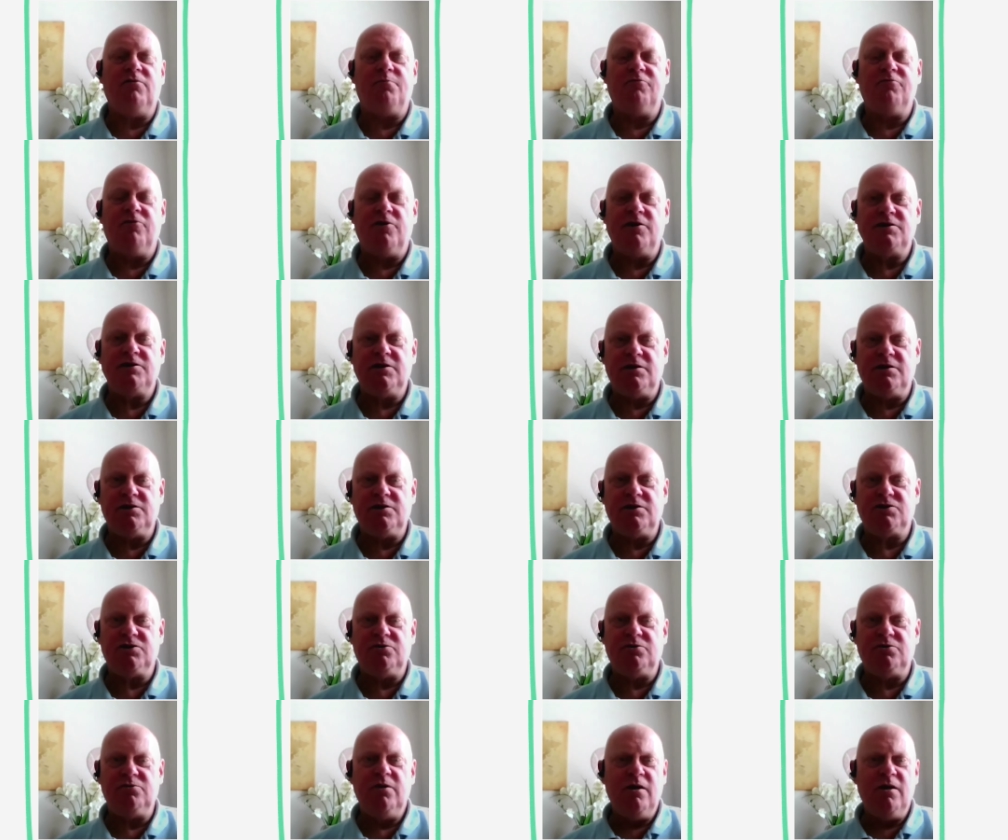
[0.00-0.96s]
operating
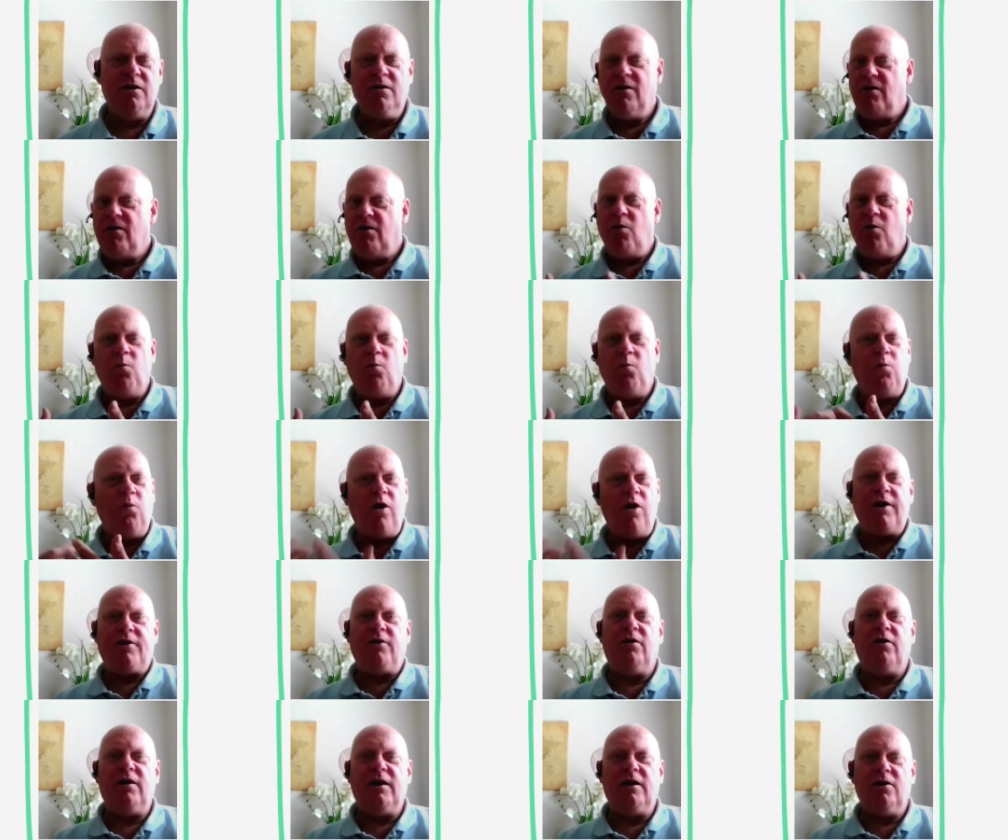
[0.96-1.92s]
issue, why
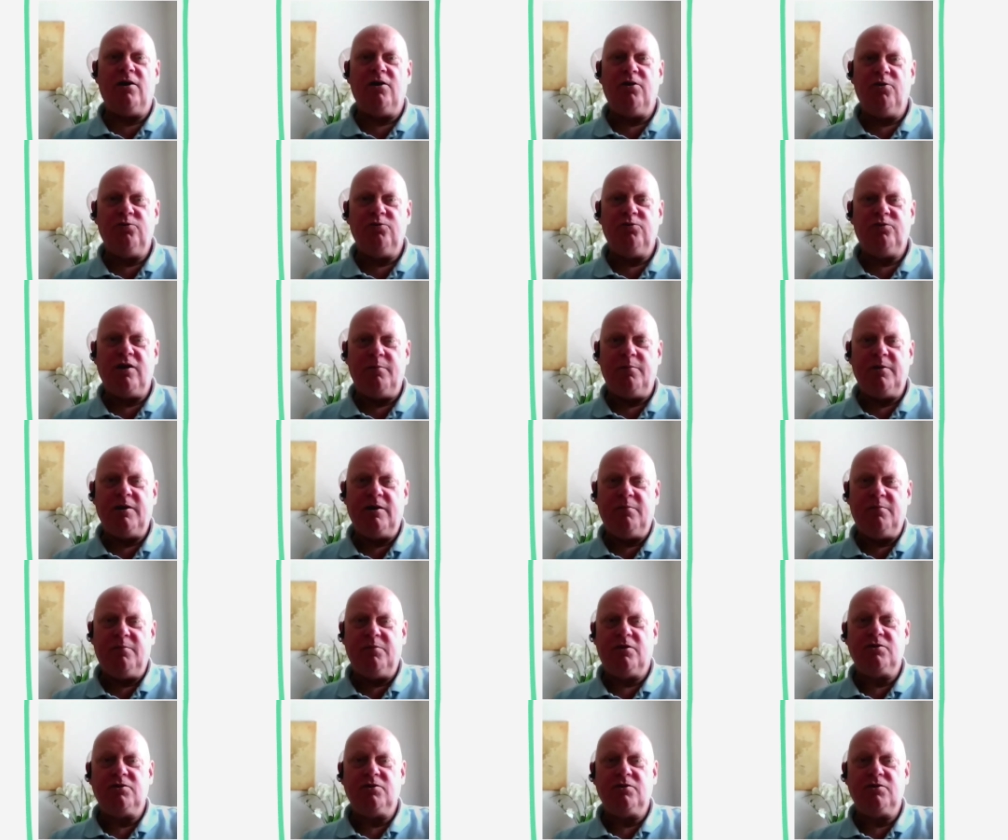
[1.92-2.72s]
not include them in it?